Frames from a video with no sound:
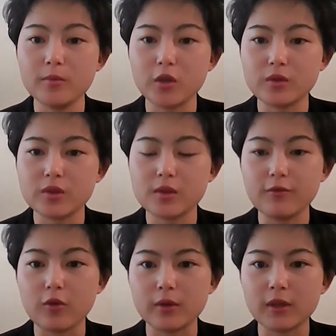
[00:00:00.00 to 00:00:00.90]
those
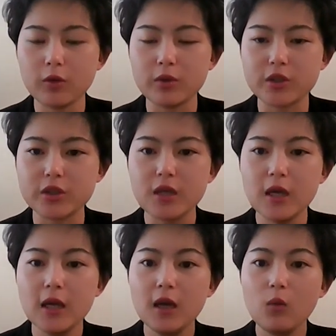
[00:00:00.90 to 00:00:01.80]
foreign languages,
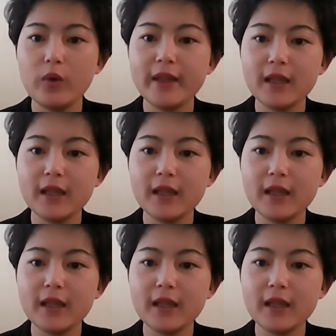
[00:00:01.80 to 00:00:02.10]
we